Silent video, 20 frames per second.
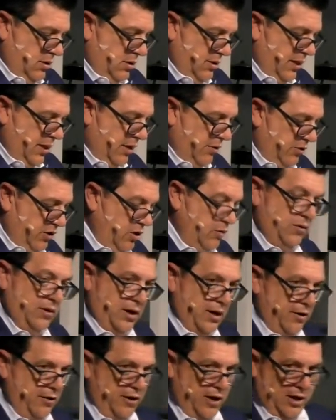Now, you and
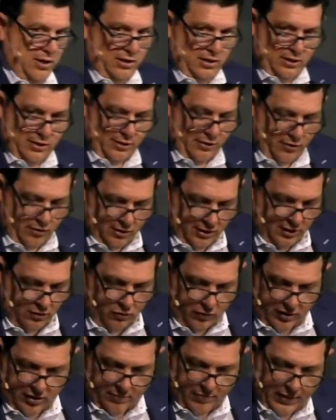I are not literally
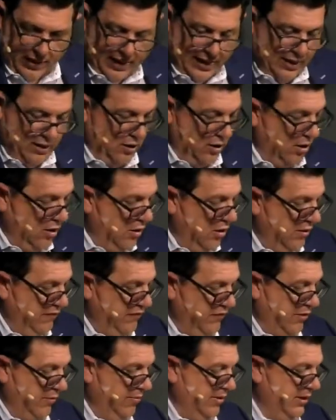going to pile all
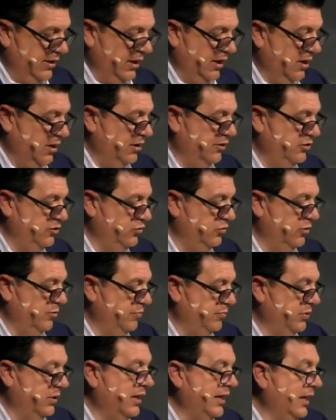of our money onto a
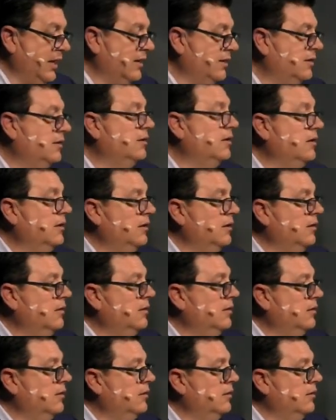plate
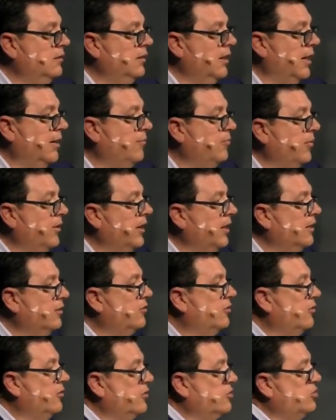and bring it
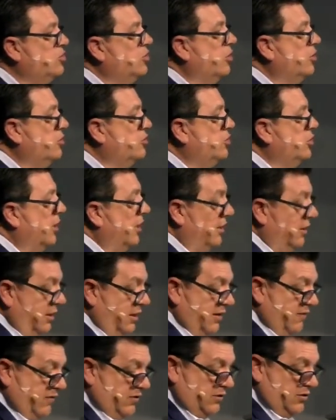to the church and
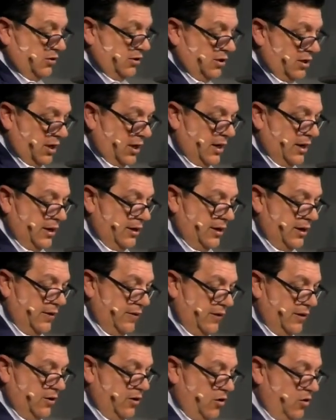give it to God
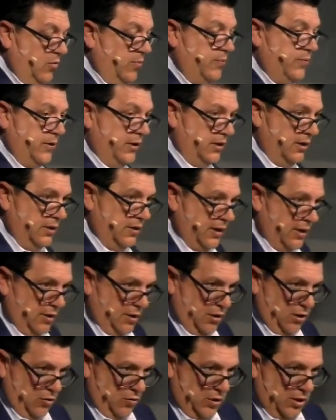and then hope that, that
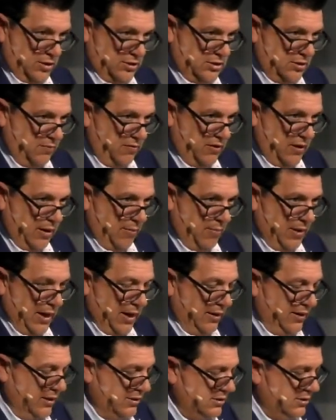you get some of that
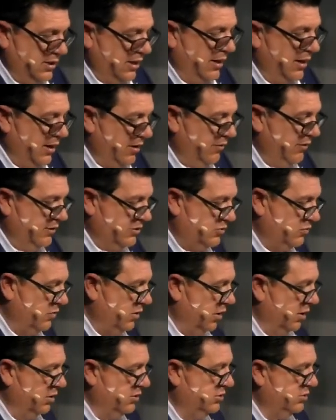back. That's not how this
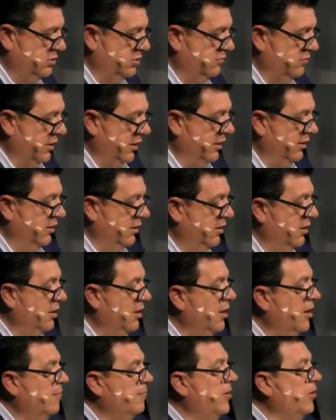works, right?
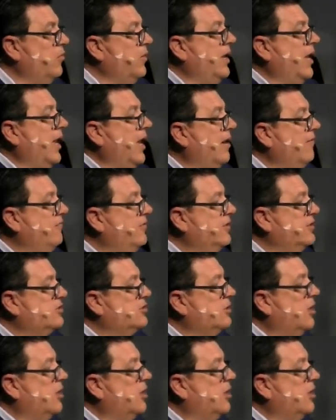But we have this